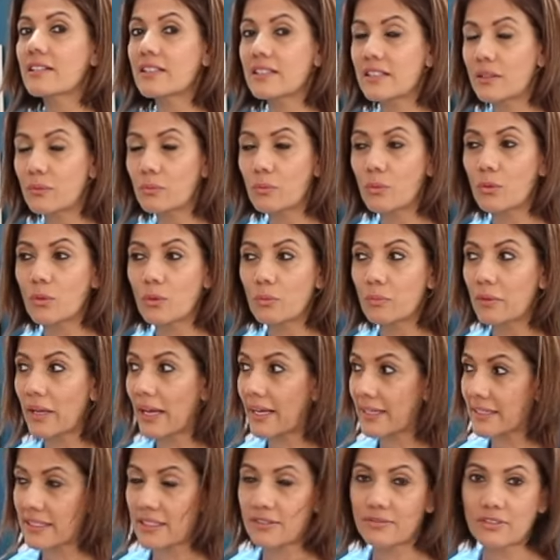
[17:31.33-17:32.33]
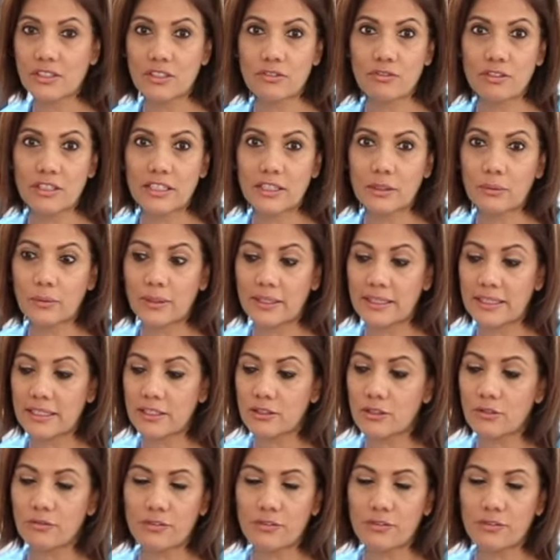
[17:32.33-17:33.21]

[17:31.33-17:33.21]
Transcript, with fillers: that are warm activate really quickly.